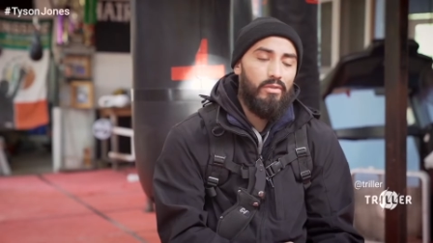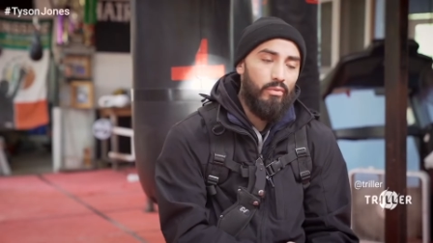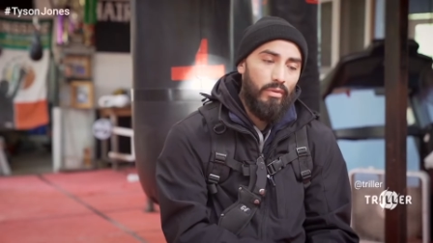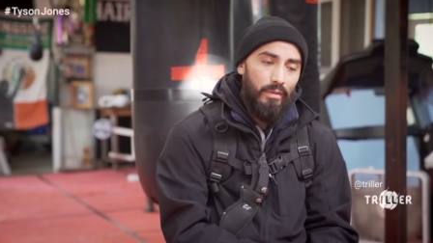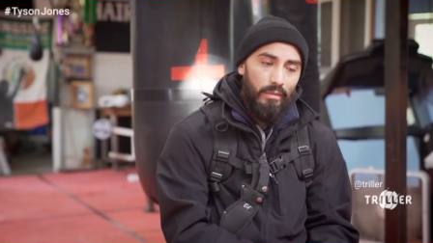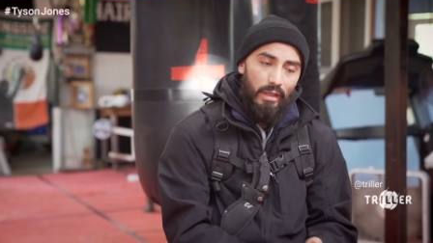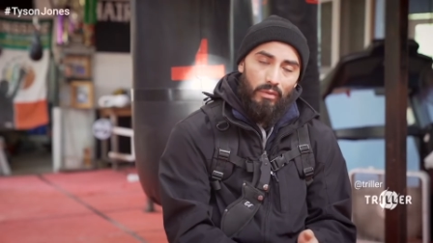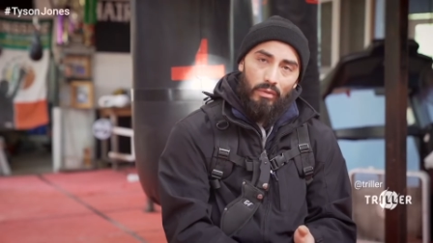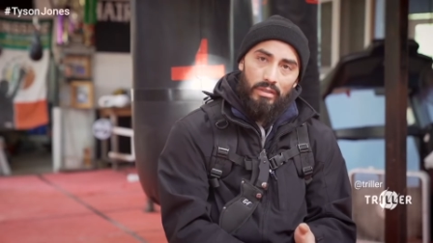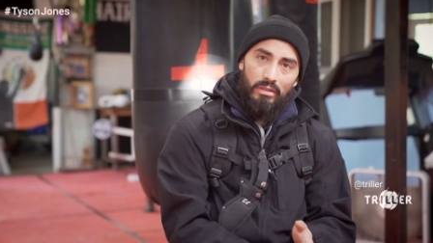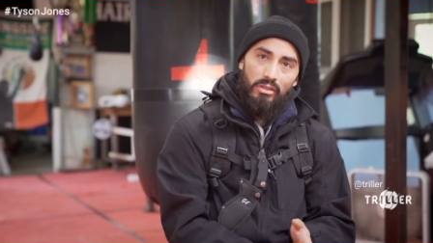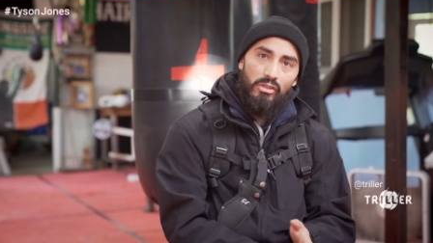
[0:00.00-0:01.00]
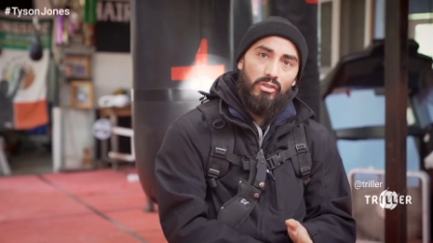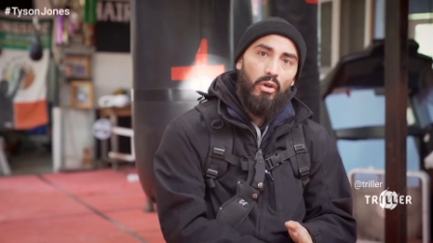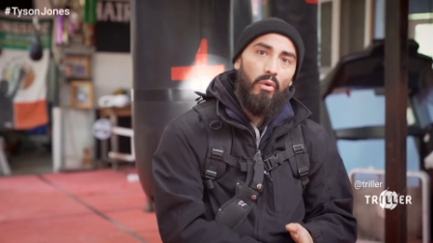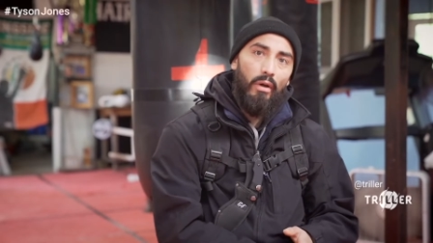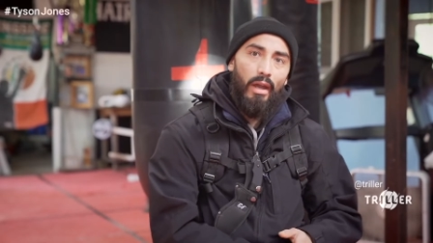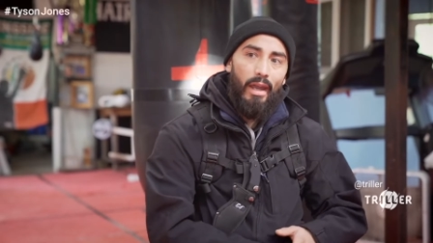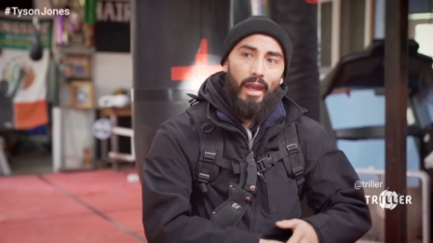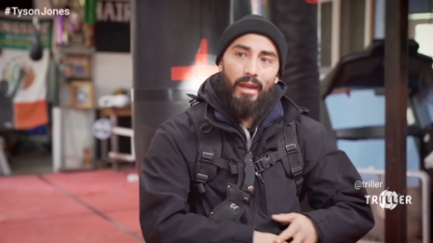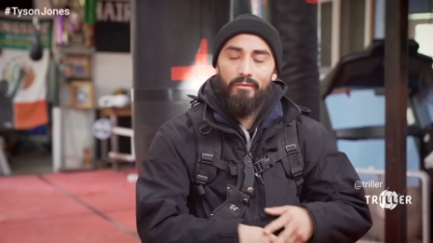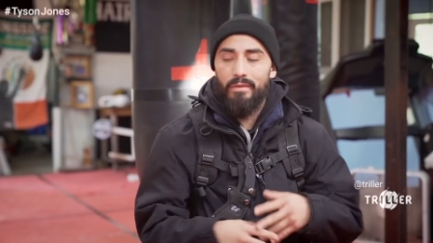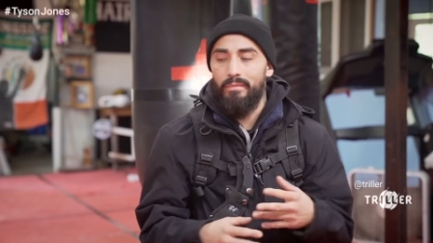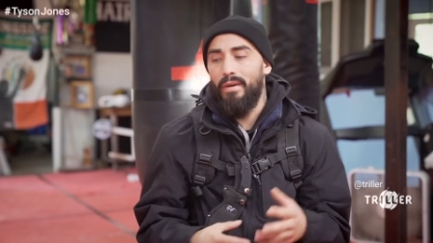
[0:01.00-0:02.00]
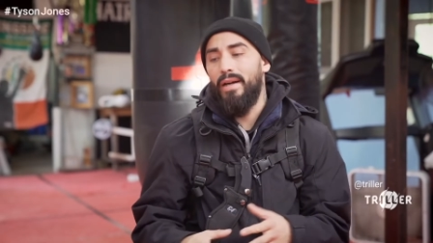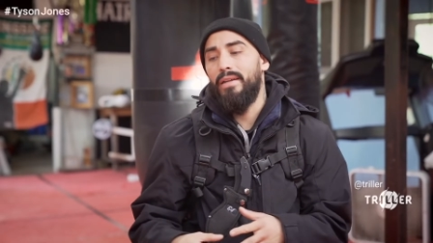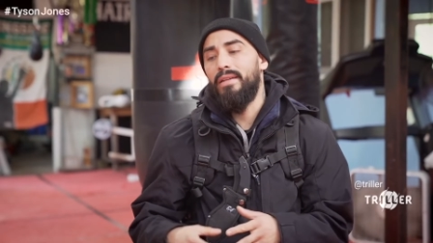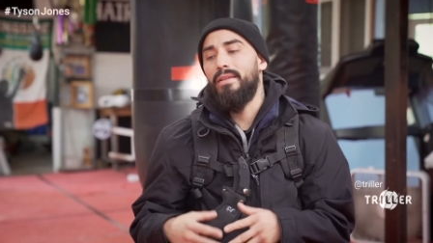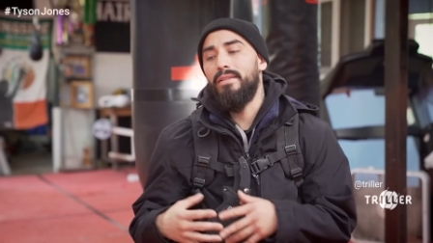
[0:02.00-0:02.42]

to win, but he wants to show everybody